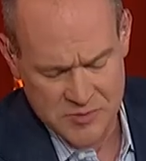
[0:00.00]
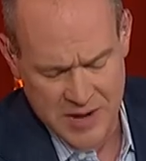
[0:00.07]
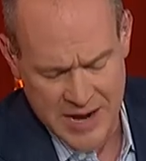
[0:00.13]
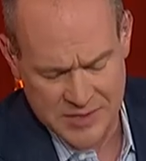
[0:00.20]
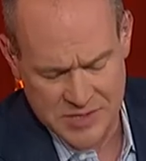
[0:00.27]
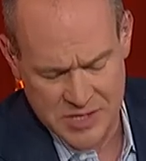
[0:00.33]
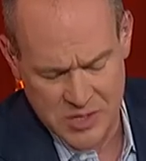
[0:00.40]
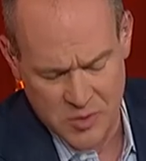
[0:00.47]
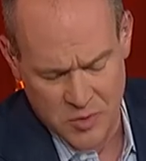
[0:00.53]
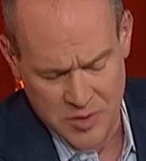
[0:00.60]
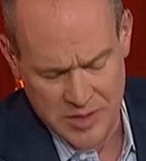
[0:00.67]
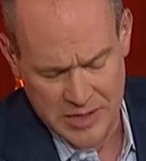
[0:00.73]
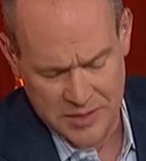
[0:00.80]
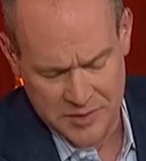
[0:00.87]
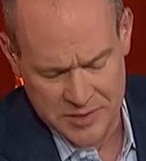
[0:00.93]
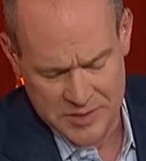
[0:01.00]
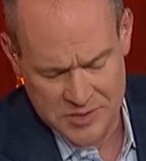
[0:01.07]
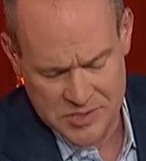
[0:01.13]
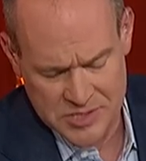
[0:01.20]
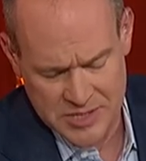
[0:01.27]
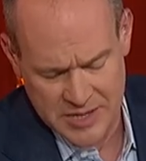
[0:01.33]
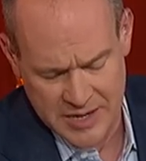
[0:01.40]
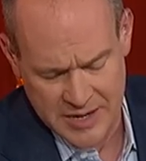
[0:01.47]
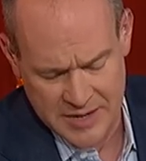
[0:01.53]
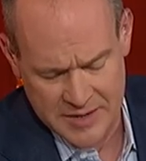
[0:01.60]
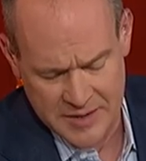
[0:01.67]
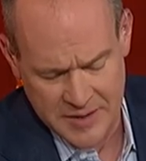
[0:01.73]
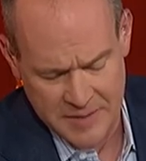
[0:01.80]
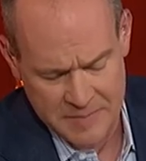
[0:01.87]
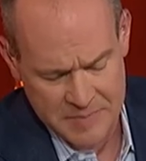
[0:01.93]
tragedy or illness,
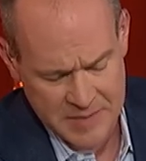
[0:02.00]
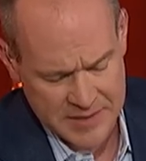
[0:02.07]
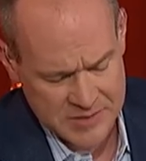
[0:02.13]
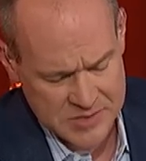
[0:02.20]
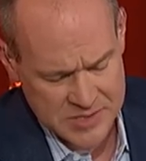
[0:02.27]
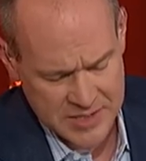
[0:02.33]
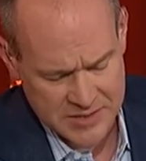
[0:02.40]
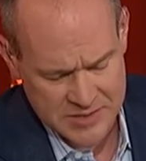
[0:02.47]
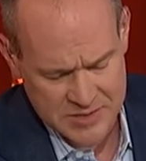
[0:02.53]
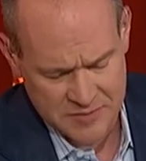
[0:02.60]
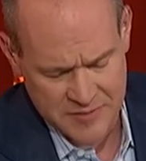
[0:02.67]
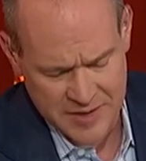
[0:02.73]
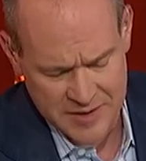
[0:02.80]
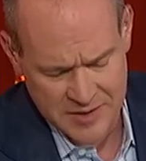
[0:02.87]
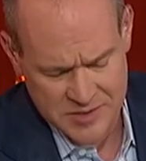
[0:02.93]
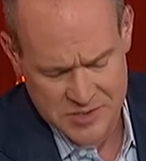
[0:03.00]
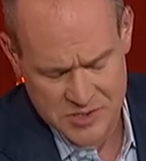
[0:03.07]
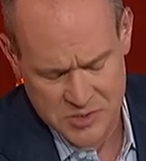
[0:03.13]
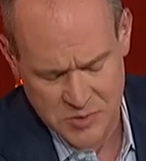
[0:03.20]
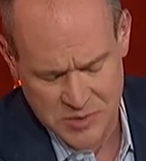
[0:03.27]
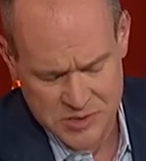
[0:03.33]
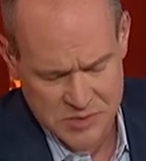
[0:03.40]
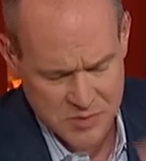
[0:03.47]
and um, that's that's the foundation to which